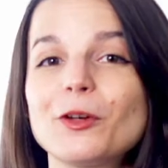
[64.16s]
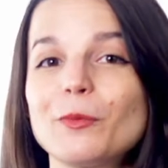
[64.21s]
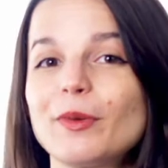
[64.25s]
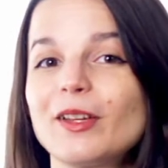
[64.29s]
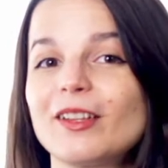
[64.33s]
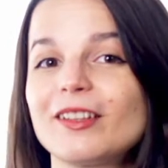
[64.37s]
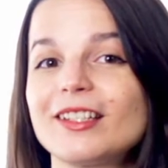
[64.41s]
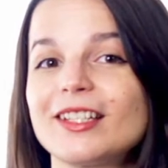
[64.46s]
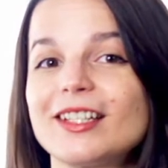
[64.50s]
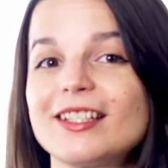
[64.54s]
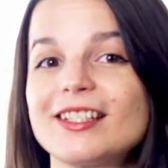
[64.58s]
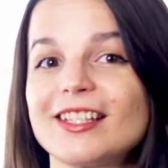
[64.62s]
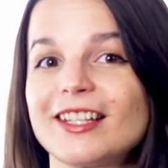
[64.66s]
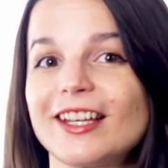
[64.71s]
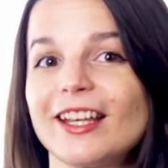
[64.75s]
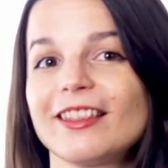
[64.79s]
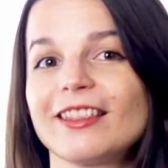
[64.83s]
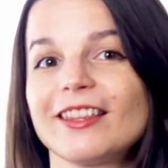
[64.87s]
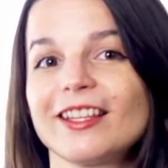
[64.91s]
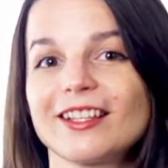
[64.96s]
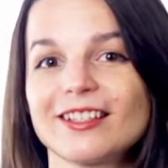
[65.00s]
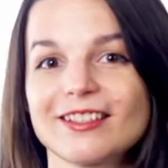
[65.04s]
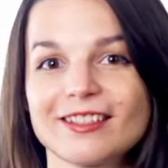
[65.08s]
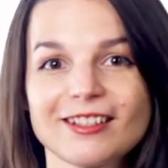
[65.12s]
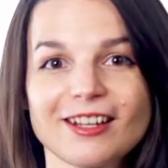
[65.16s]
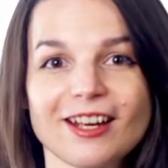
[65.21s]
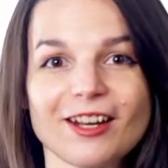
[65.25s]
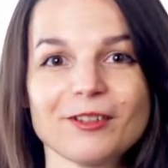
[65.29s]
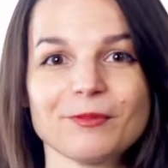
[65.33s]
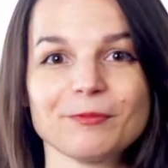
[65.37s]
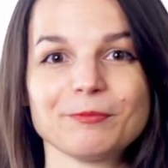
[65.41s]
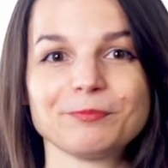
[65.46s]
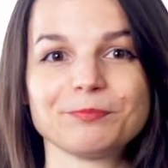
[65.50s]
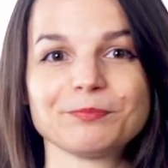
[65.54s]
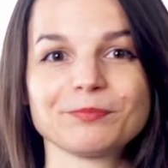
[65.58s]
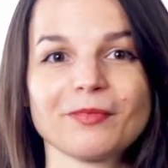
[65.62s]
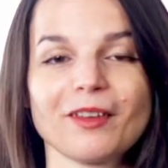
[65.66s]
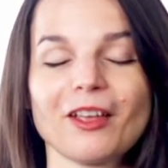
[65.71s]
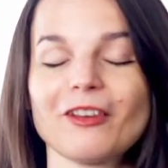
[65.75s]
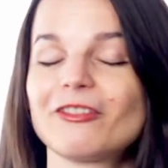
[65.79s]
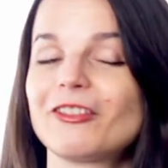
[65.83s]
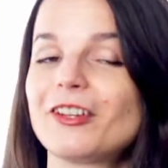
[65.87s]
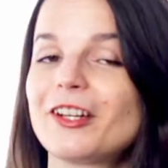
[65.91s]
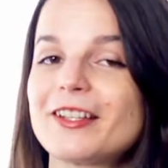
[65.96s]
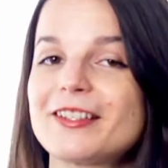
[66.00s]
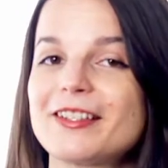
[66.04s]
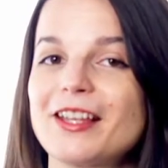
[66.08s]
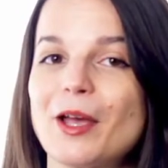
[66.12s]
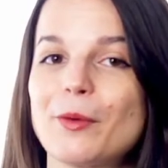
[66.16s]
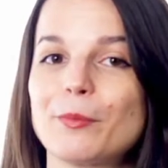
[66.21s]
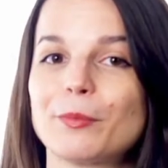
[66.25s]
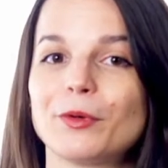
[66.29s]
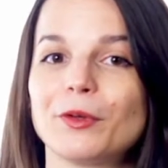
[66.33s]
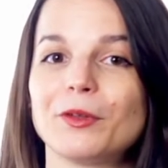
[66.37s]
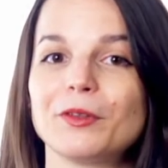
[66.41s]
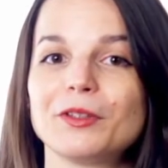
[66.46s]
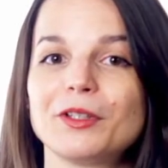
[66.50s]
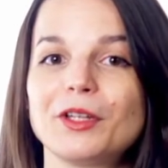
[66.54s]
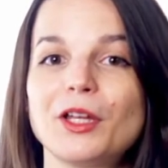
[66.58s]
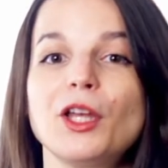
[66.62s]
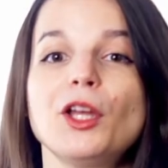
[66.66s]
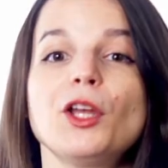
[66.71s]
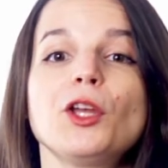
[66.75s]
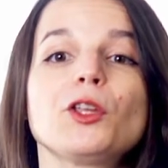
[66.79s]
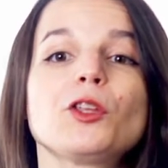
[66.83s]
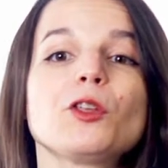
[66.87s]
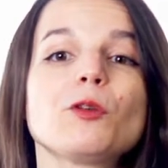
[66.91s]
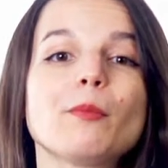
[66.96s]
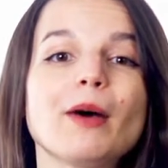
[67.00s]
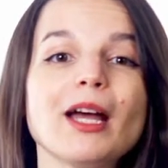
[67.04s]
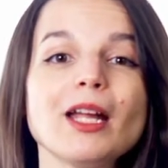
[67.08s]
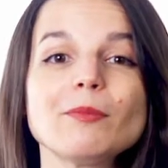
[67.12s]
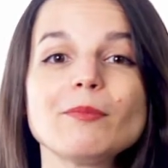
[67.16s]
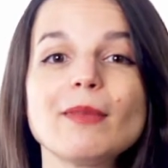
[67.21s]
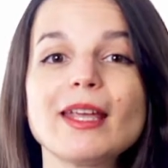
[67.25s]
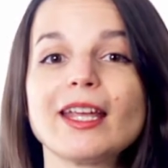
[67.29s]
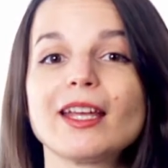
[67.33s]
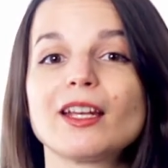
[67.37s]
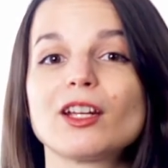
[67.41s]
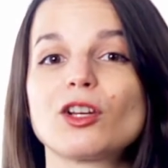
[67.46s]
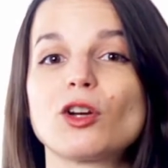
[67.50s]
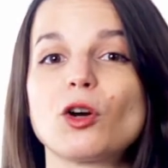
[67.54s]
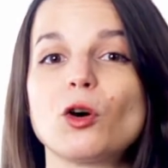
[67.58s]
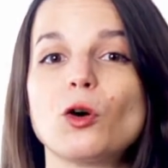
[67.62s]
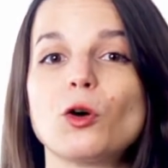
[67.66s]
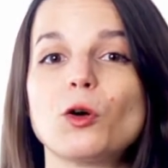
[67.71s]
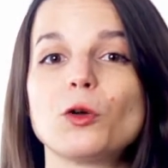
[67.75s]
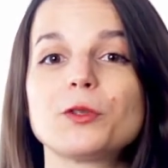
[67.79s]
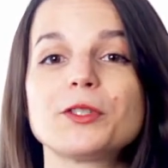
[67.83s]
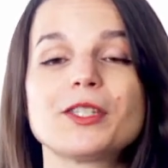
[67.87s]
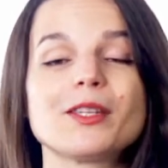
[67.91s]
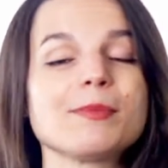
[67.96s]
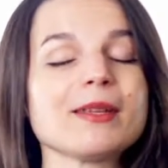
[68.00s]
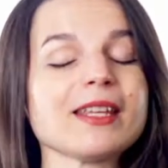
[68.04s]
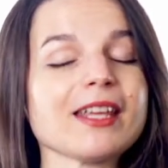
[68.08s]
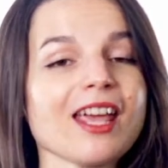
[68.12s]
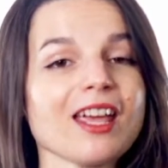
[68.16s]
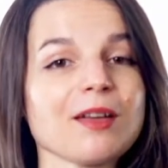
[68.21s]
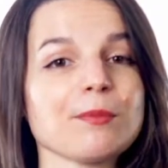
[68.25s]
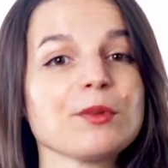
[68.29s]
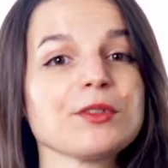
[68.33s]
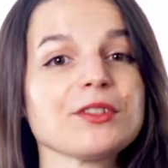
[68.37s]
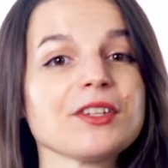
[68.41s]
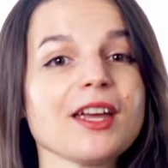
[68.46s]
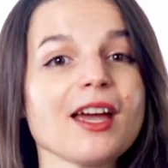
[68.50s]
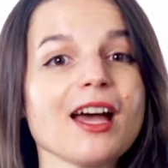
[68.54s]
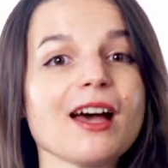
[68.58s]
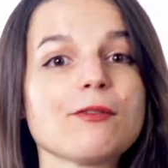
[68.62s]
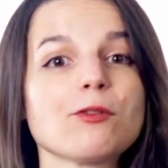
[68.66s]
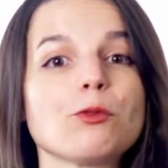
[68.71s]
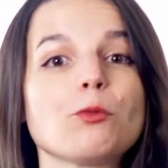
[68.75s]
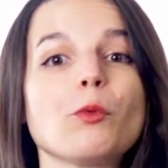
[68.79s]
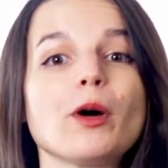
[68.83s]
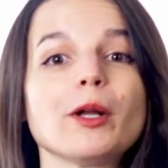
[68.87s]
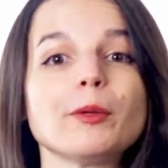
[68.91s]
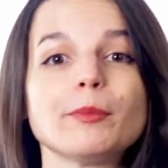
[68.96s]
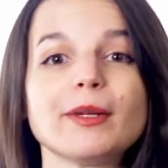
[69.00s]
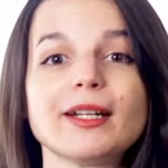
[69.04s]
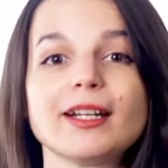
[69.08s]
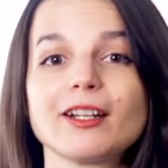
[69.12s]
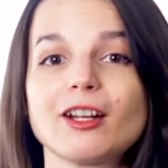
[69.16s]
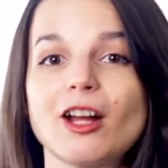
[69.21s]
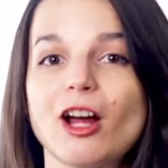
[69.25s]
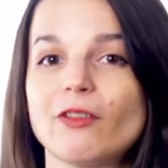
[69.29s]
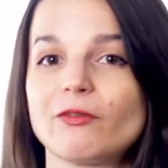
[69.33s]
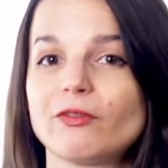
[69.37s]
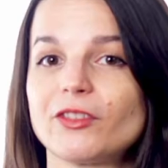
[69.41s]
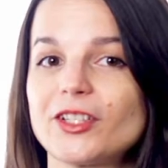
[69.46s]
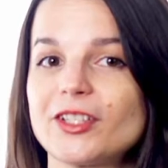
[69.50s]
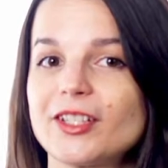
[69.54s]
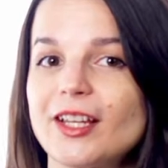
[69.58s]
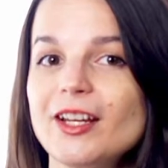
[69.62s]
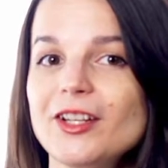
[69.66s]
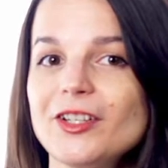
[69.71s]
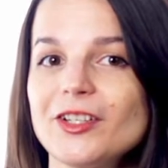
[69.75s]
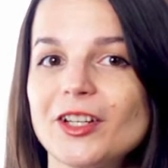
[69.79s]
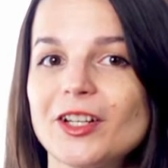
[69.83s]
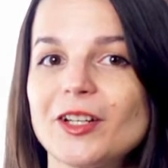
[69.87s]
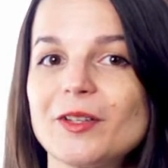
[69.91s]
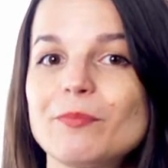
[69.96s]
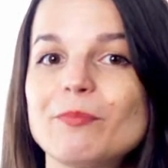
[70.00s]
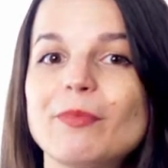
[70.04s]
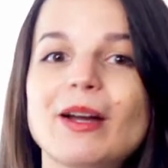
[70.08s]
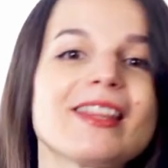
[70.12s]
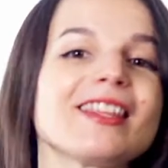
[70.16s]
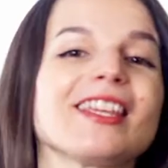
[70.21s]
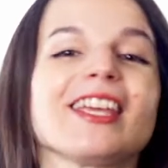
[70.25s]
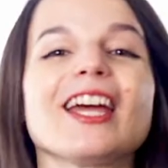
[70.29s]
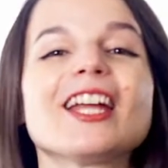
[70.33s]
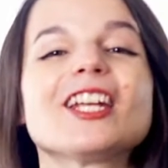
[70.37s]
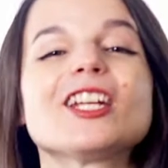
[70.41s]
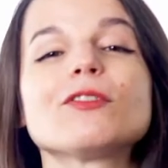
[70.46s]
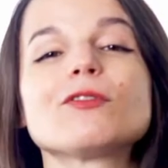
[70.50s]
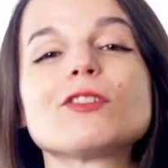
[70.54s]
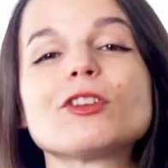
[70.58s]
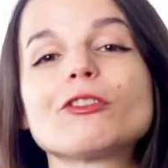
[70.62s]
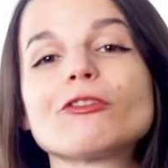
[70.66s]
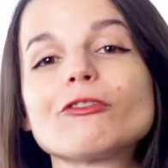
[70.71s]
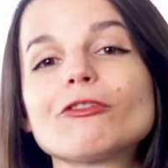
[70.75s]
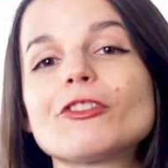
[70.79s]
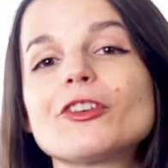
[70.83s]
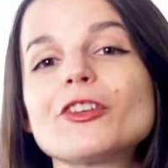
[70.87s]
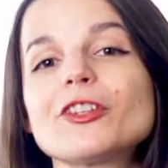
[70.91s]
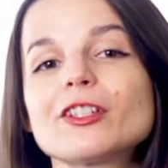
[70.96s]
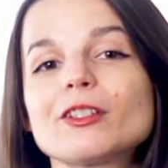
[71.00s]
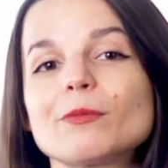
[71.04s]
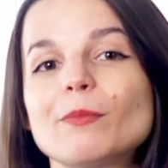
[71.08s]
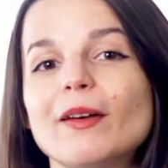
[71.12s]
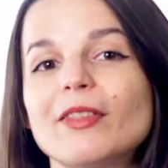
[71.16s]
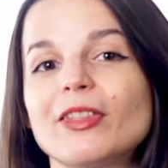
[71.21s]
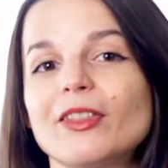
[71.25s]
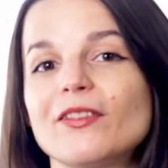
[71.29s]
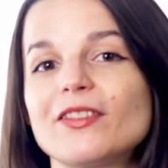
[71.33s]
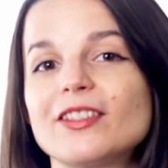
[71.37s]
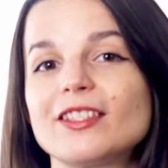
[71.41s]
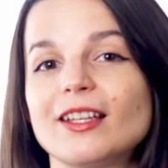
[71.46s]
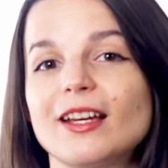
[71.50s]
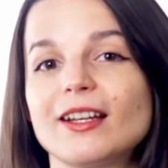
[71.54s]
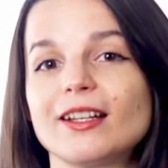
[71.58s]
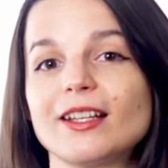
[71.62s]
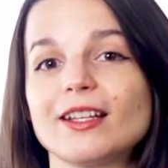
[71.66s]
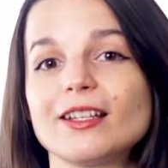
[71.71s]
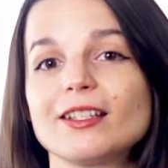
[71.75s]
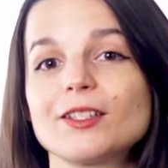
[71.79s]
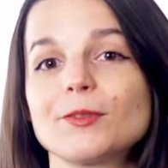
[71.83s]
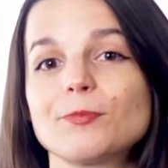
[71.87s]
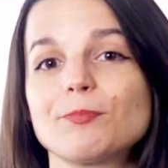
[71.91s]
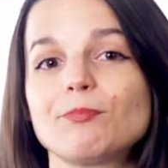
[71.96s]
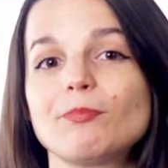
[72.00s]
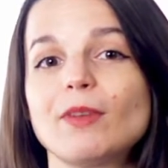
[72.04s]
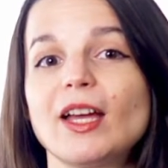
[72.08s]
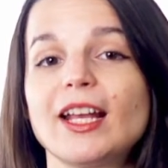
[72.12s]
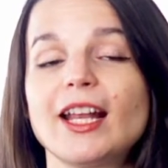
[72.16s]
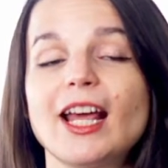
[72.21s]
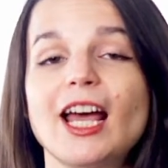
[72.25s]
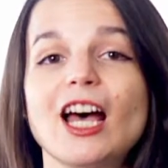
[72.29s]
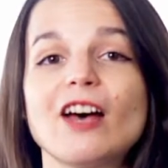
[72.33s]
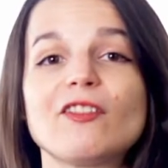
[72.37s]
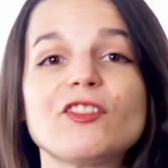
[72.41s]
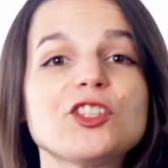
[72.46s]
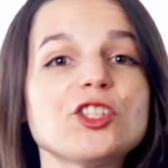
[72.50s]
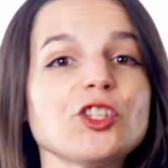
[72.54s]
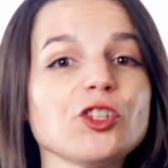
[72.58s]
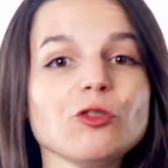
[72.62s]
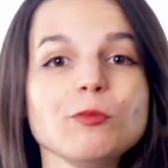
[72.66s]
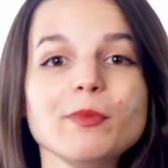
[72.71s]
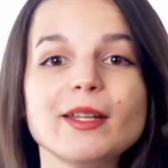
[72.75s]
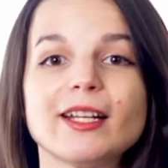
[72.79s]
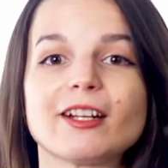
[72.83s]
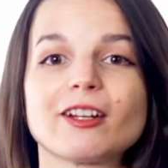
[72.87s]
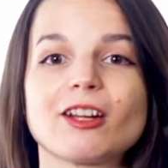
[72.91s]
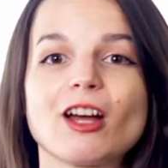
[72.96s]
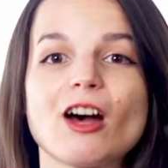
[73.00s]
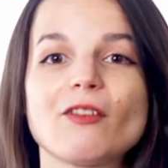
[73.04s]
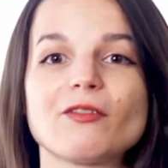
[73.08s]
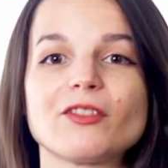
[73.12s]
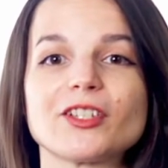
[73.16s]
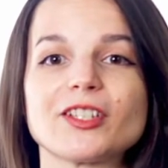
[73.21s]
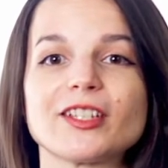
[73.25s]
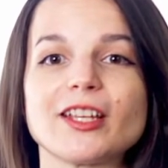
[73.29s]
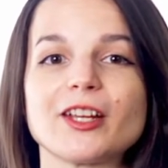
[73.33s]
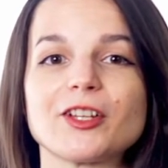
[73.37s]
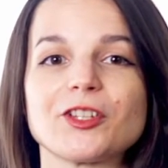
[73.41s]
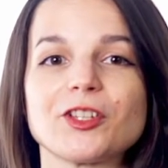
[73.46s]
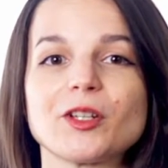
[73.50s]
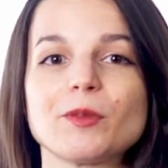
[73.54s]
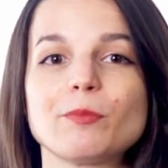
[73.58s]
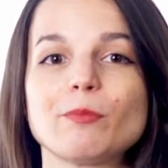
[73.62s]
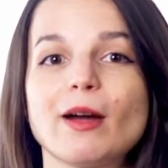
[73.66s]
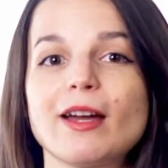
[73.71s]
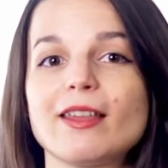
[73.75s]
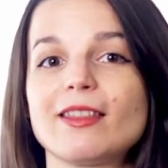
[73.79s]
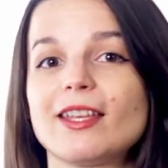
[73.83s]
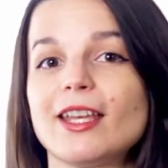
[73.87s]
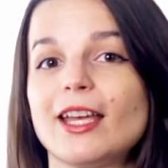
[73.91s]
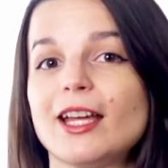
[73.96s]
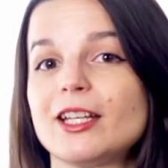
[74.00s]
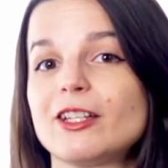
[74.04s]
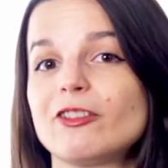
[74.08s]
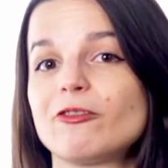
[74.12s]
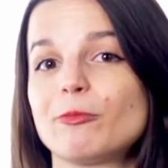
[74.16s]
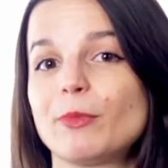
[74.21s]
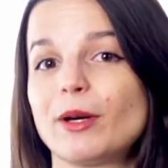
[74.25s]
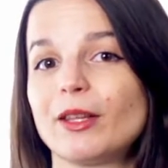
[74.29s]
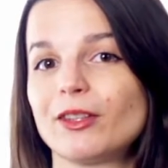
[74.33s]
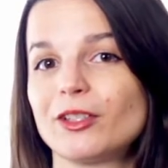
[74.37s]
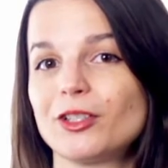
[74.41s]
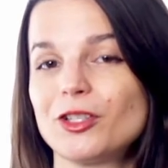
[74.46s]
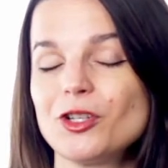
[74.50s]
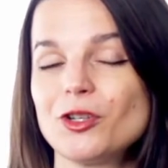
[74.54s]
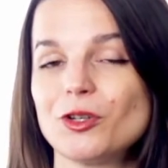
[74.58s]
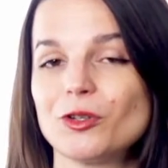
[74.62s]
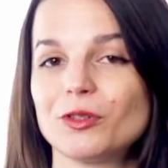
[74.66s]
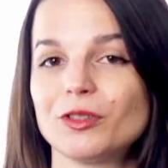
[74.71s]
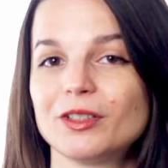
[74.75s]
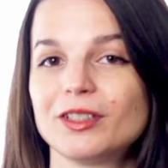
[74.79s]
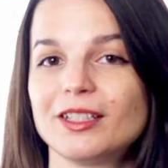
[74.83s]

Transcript: ability to get things done. For example, you might make it a goal to be able to have a 1-minute conversation by the end of your first month of studies and have a 2-minute conversation by the end of month 2.